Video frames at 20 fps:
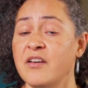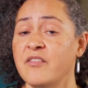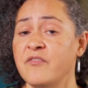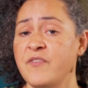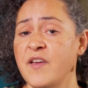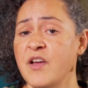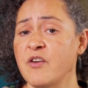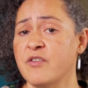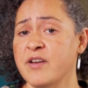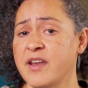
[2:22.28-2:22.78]

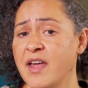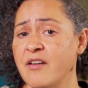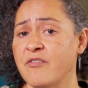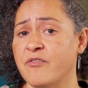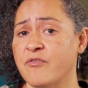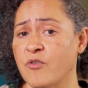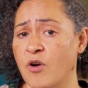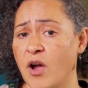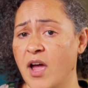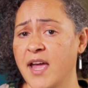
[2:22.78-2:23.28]
Fair
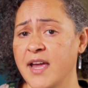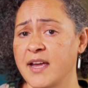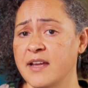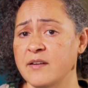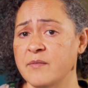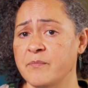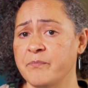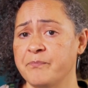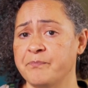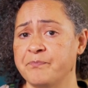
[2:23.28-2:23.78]
enough, right?
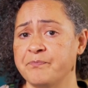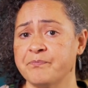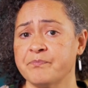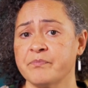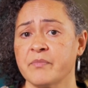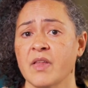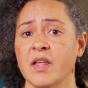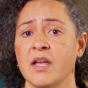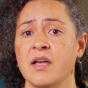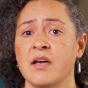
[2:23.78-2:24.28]

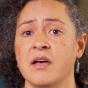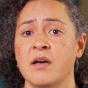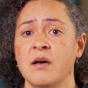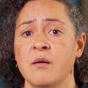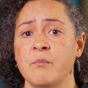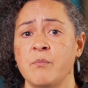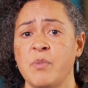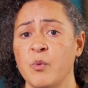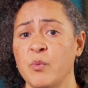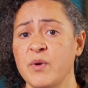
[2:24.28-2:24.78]

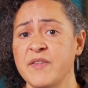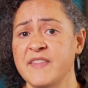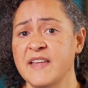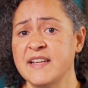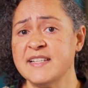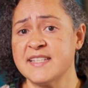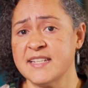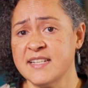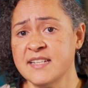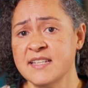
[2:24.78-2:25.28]
But when they
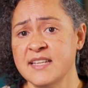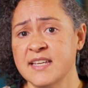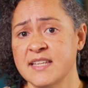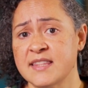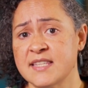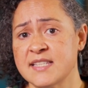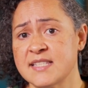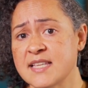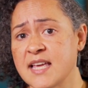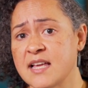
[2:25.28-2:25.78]
didn't
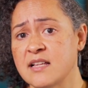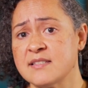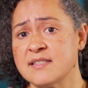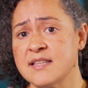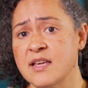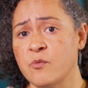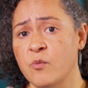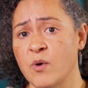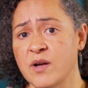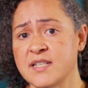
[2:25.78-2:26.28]
get the sales
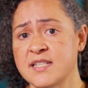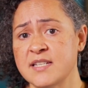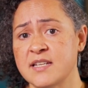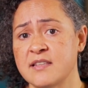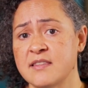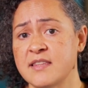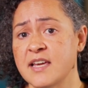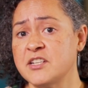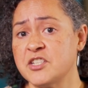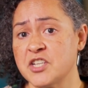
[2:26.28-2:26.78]
they
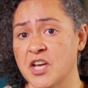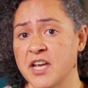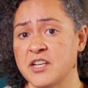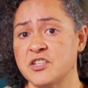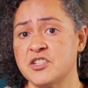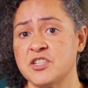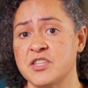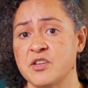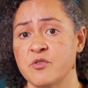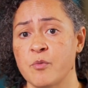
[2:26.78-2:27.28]
wanted, they
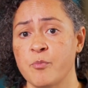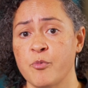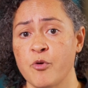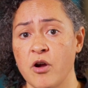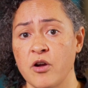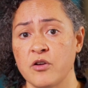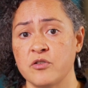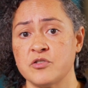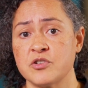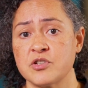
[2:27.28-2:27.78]
changed their
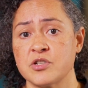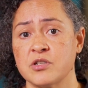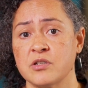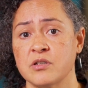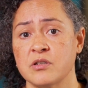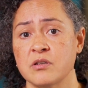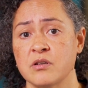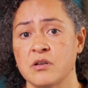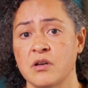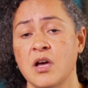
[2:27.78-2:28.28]
approach.
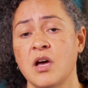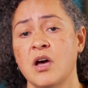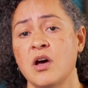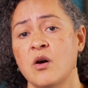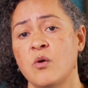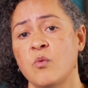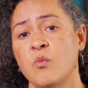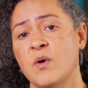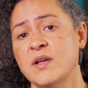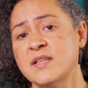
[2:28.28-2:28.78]

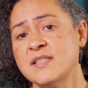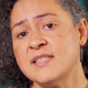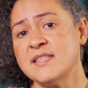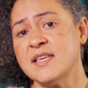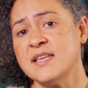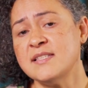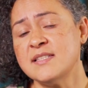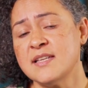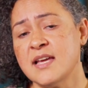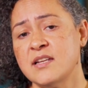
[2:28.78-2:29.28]
Once
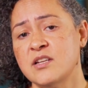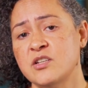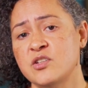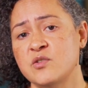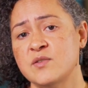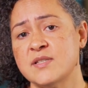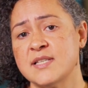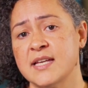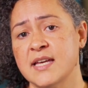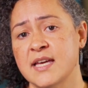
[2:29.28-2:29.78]
they started
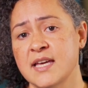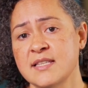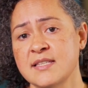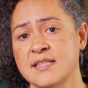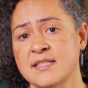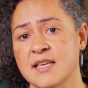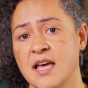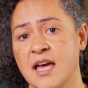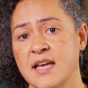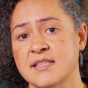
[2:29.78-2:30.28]
using
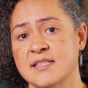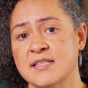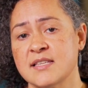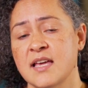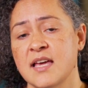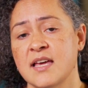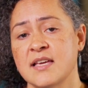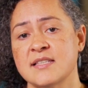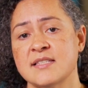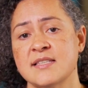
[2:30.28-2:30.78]
insights,
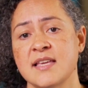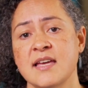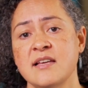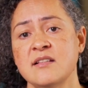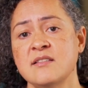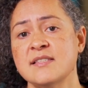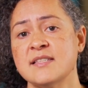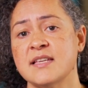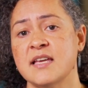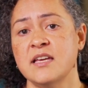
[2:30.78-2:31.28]

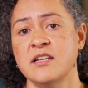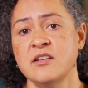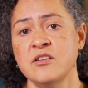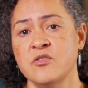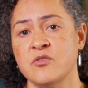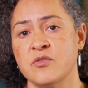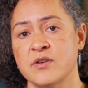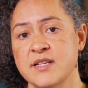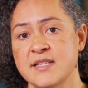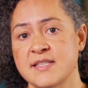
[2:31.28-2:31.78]
sales
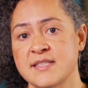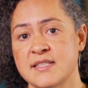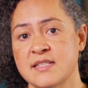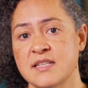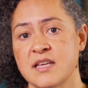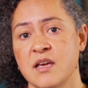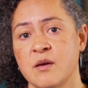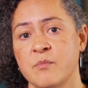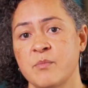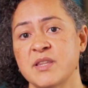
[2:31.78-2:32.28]
increased
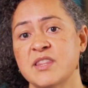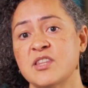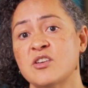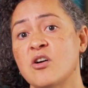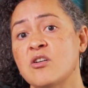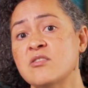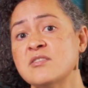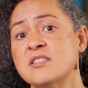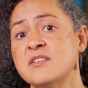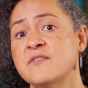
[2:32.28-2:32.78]
but the
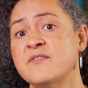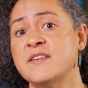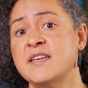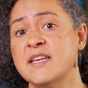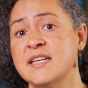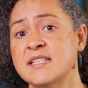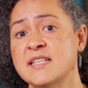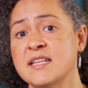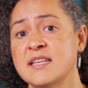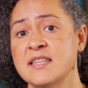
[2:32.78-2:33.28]
cost of
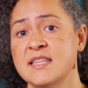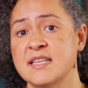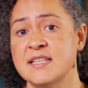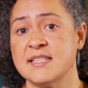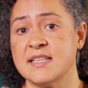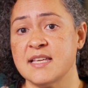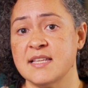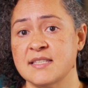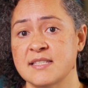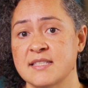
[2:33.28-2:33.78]
getting
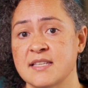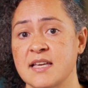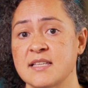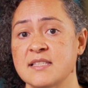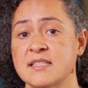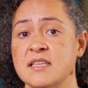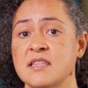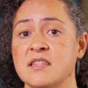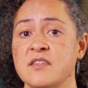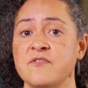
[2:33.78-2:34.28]
these
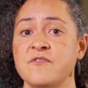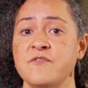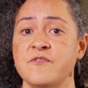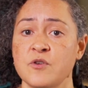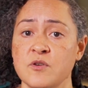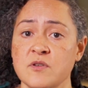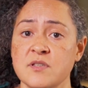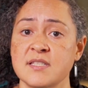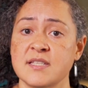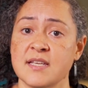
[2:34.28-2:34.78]
insights in the
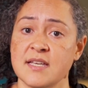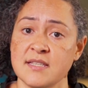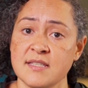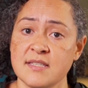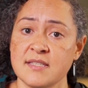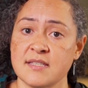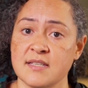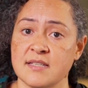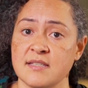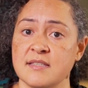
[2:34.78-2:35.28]
first
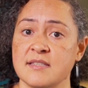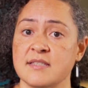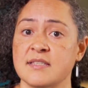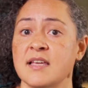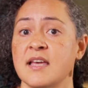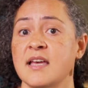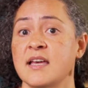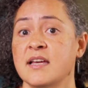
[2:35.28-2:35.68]
instance